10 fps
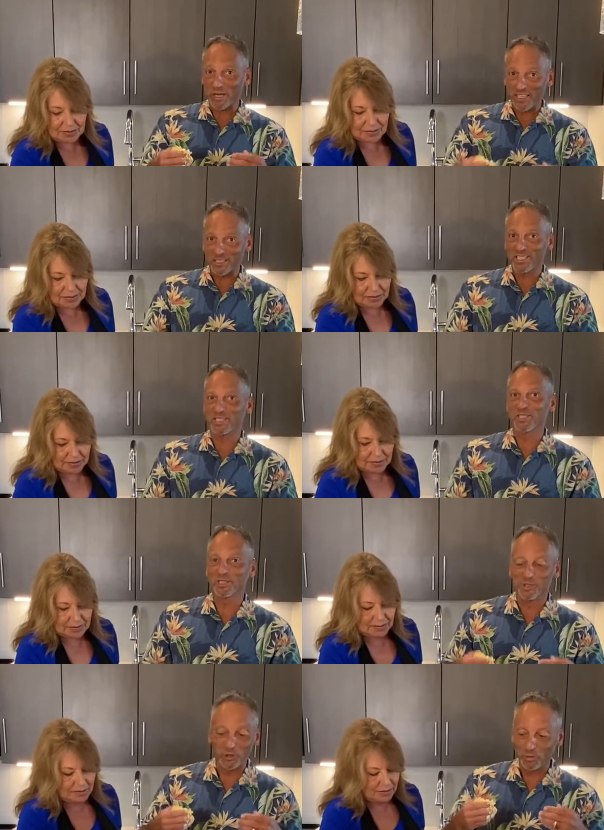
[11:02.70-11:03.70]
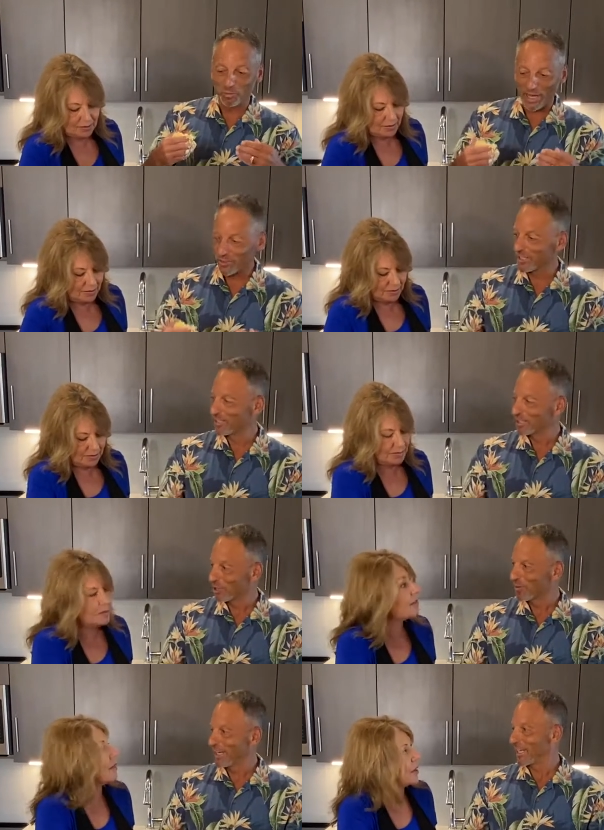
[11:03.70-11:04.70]
Speaker 1: translates into better decision
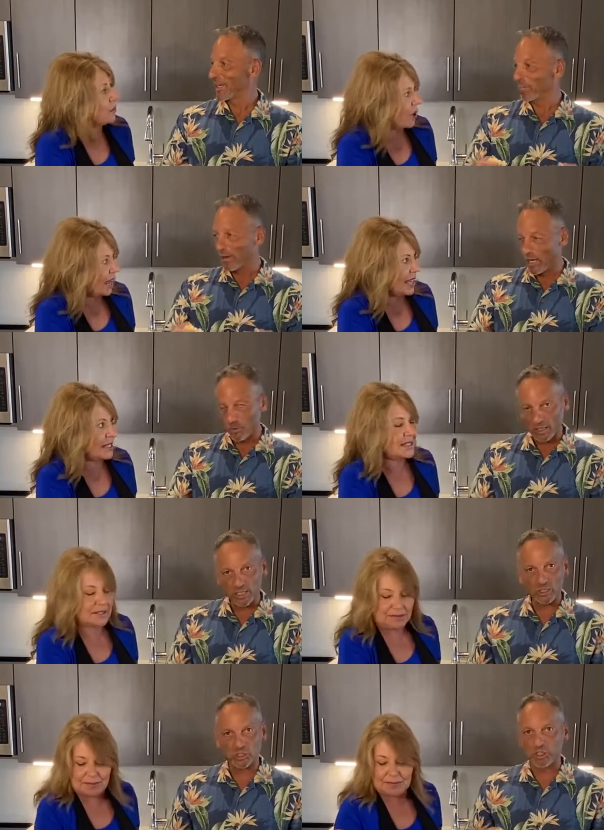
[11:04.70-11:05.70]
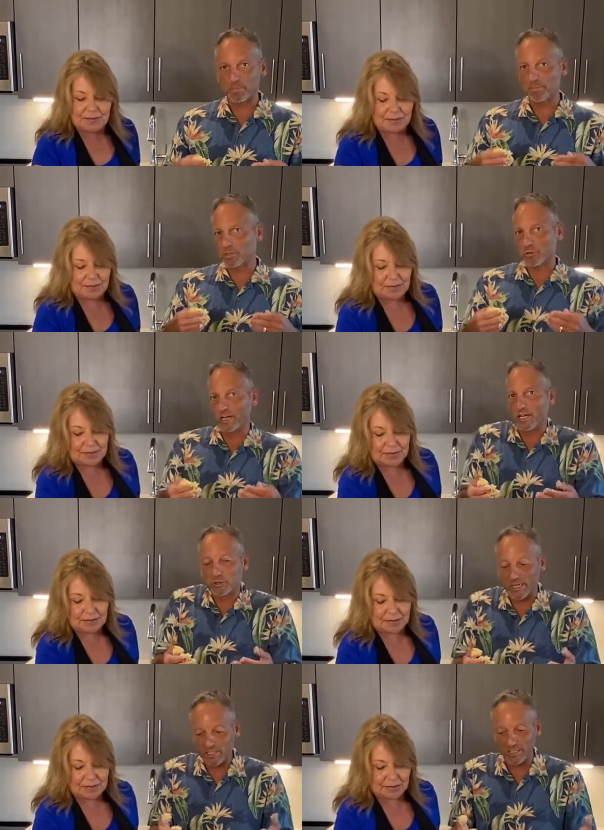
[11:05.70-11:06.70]
making. Right. Better relationships tra uh,
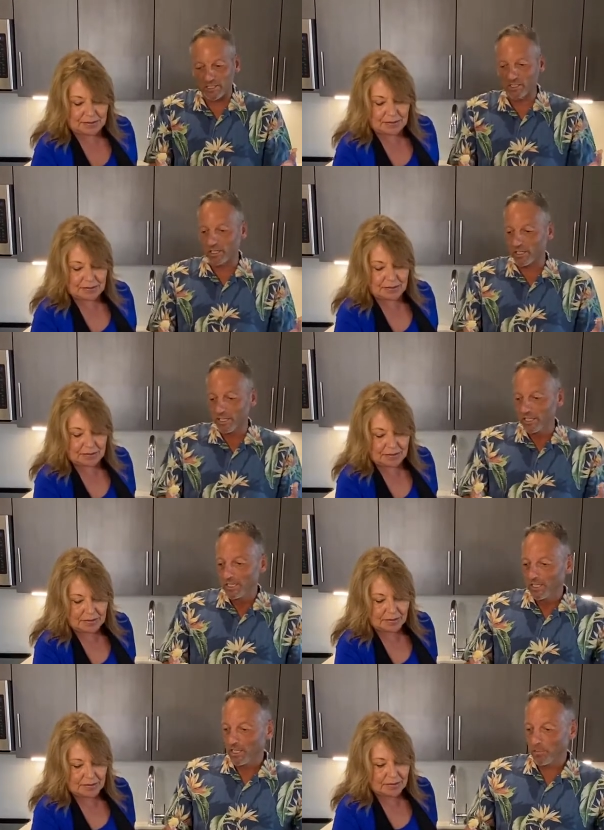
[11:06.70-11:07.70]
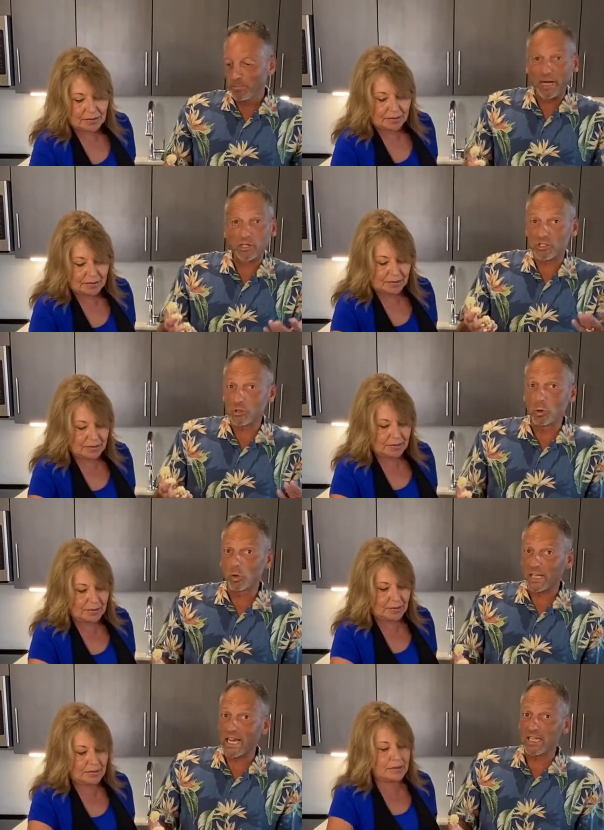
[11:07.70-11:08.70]
translates into a better school
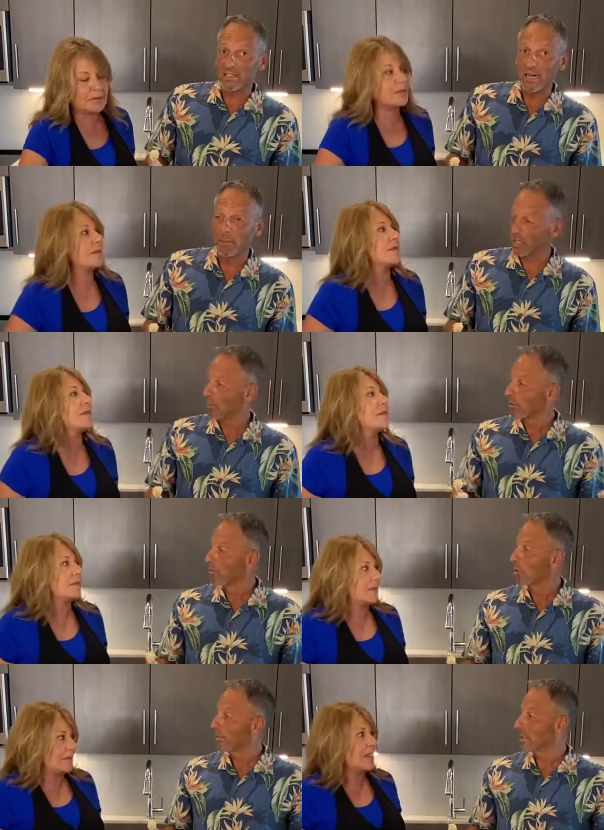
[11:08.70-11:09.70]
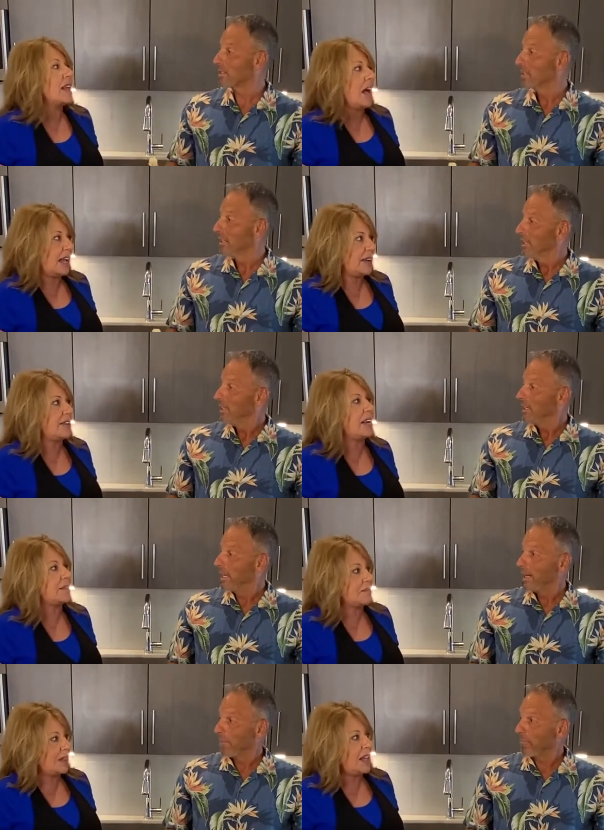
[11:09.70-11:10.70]
and academic performance. I agree.
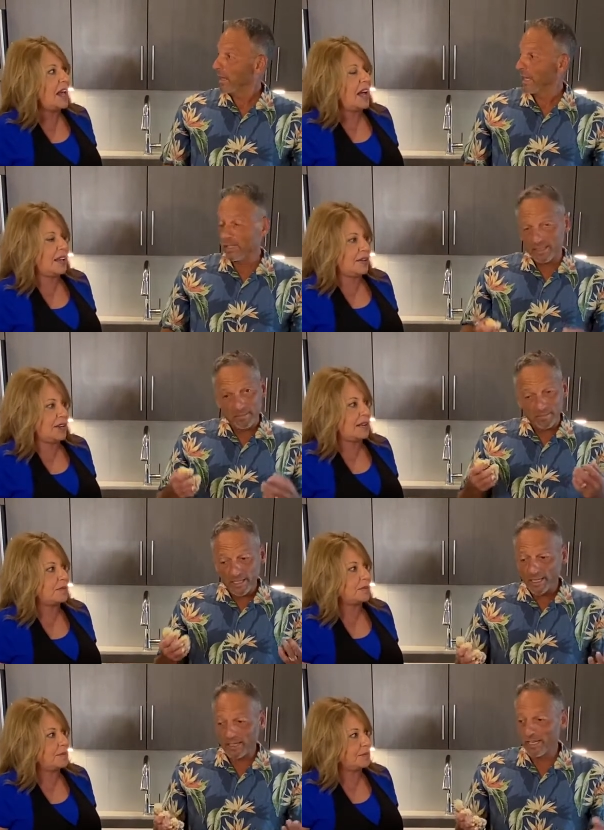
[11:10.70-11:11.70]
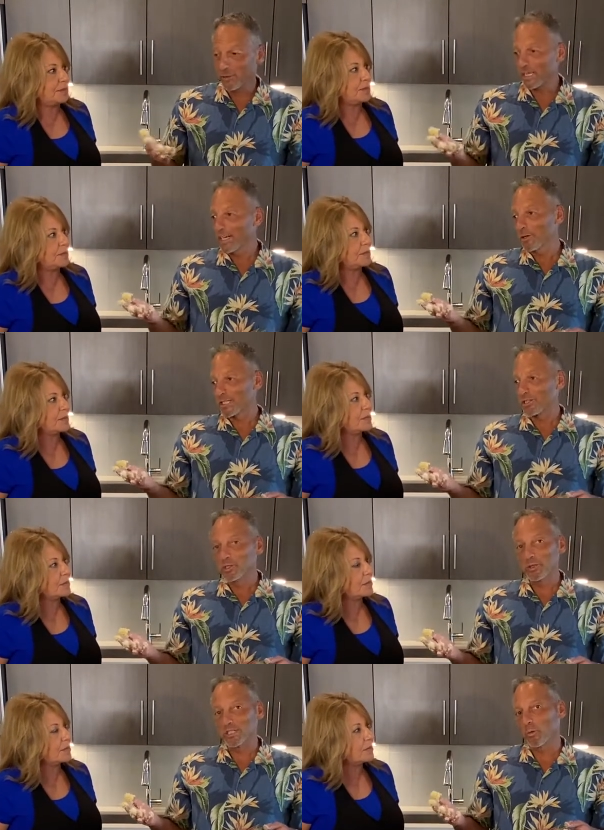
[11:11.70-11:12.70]
Yeah, and, I agree. Yeah, and it was kind of interesting too
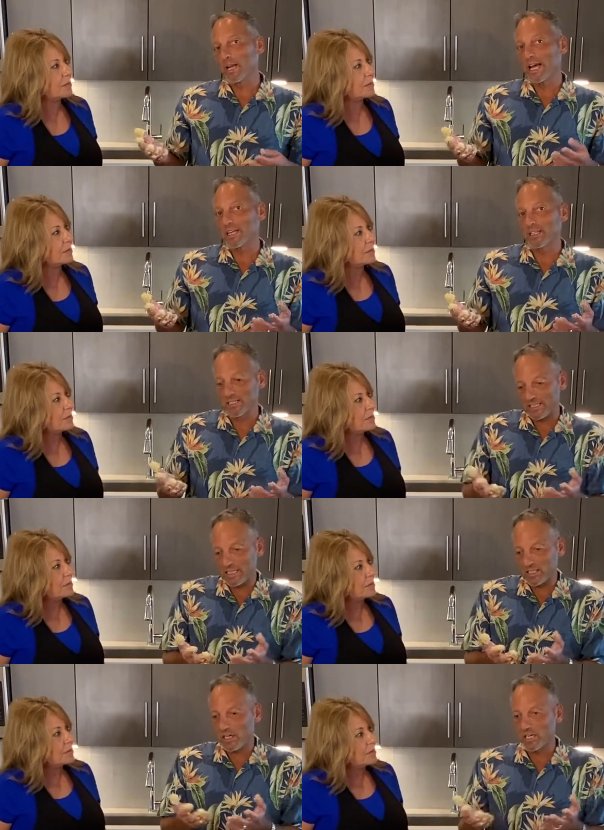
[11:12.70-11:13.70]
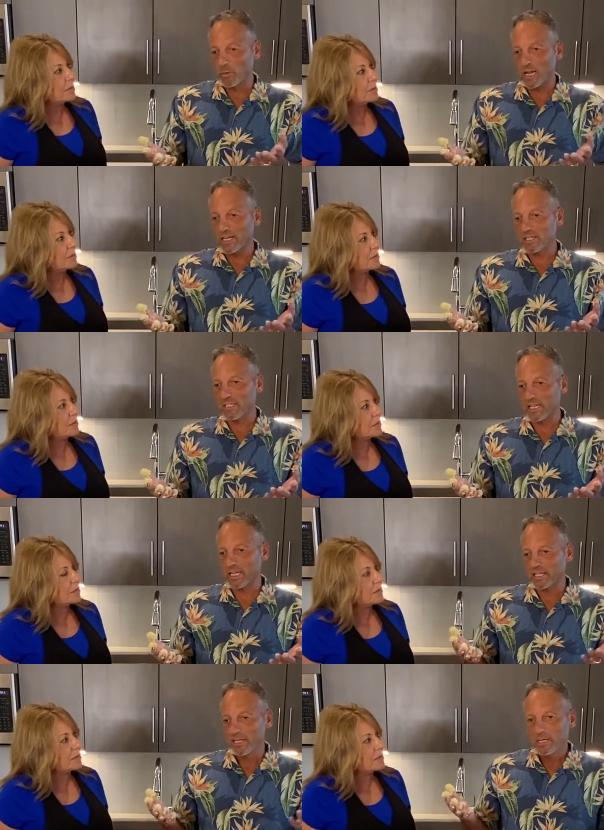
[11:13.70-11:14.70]
because it went on. This, that study went on to say that